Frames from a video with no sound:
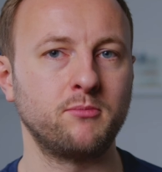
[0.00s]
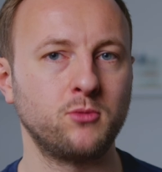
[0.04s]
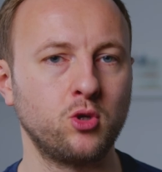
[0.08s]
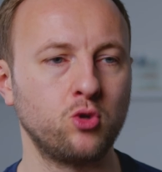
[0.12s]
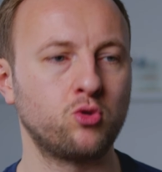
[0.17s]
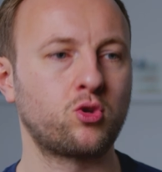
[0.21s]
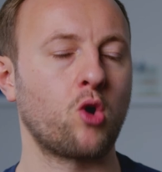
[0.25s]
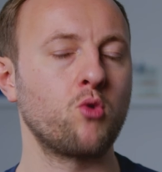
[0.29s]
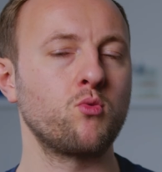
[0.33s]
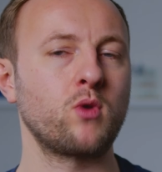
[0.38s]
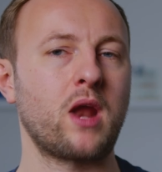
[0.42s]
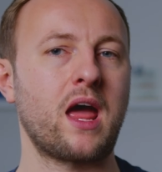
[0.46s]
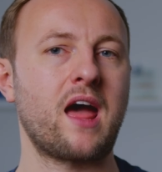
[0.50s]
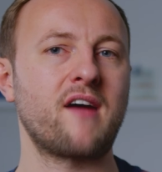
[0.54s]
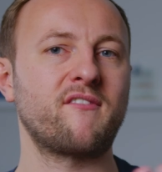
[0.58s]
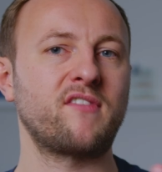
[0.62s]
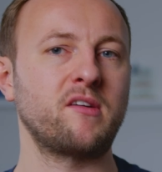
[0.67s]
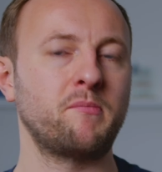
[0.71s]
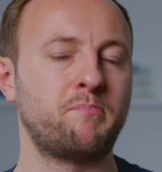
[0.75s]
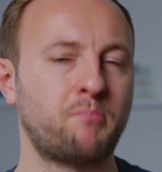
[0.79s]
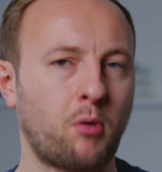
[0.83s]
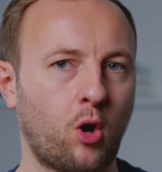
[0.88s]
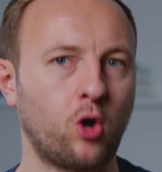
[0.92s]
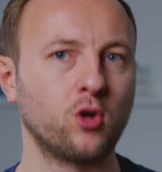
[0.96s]
you don't have
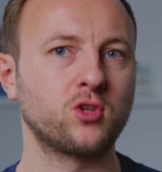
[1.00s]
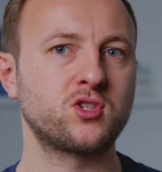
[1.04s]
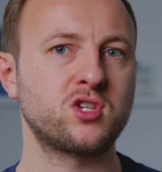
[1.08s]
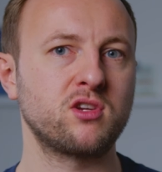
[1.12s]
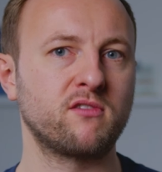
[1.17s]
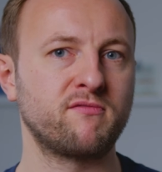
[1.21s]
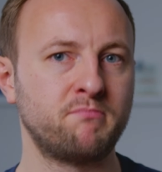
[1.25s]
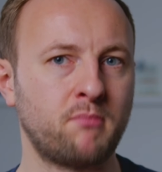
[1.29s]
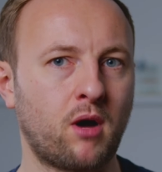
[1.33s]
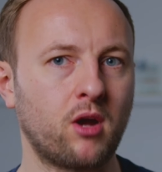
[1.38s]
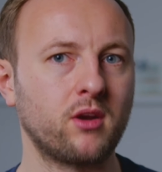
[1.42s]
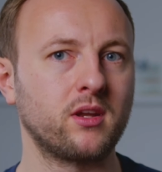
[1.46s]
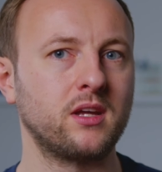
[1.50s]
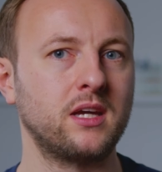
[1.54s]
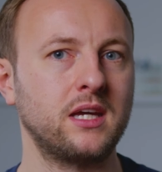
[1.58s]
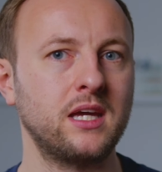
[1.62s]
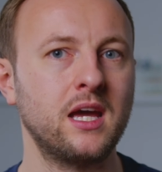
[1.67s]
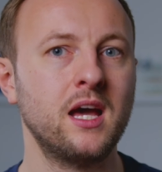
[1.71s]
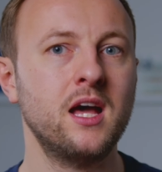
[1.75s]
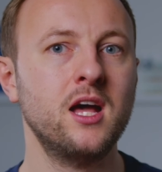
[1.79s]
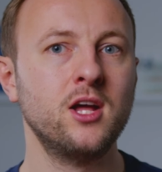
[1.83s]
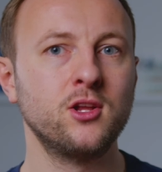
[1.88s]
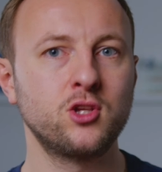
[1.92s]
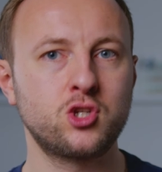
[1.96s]
a pot of
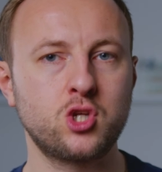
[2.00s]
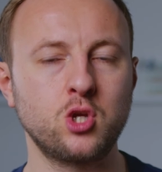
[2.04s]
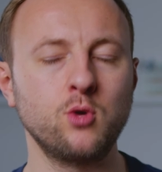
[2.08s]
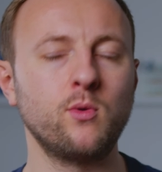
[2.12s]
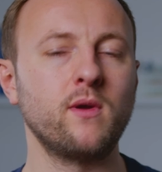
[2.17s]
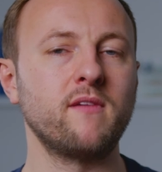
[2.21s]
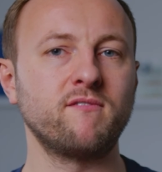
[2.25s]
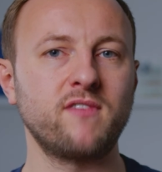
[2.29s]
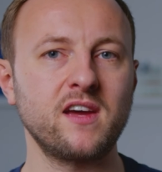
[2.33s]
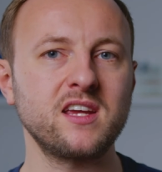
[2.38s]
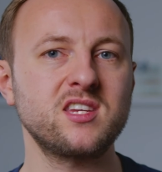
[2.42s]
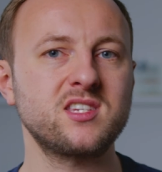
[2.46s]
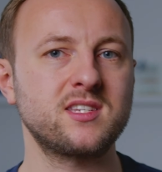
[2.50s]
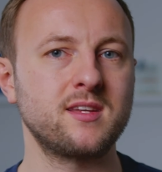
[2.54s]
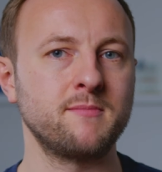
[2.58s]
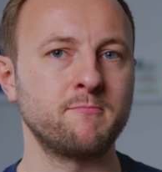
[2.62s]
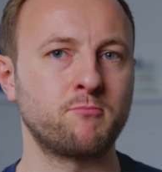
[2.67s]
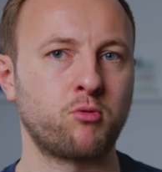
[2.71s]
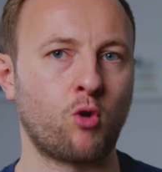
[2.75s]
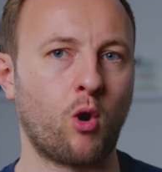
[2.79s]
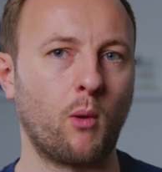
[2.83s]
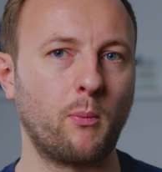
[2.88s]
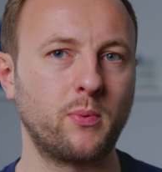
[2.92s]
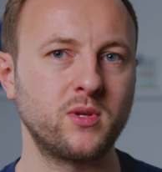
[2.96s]
money to invest in
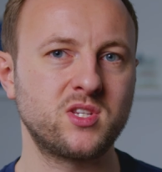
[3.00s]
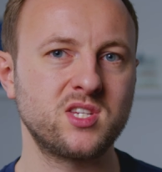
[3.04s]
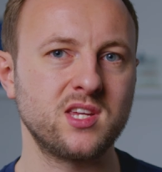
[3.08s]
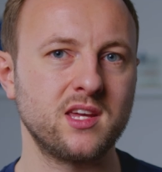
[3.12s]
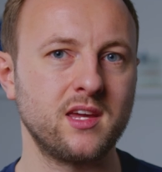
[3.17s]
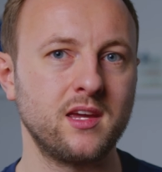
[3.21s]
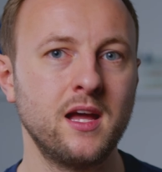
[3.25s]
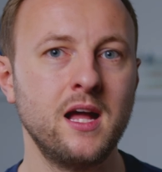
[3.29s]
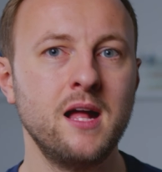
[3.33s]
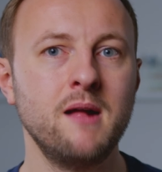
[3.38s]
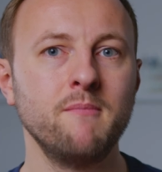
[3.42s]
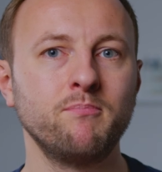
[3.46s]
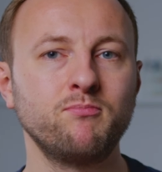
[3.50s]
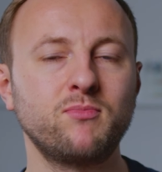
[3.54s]
property,